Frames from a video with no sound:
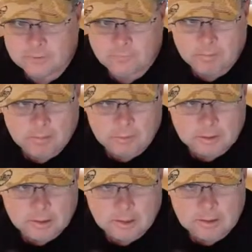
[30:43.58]
if I'm able to
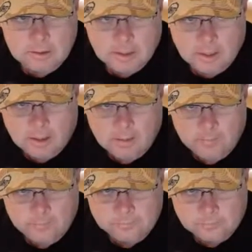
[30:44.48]
get the
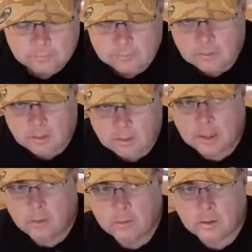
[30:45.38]

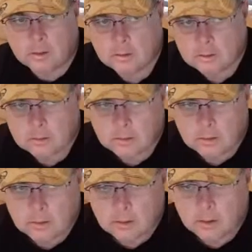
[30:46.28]
owner
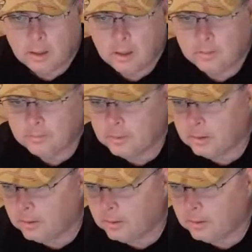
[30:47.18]
or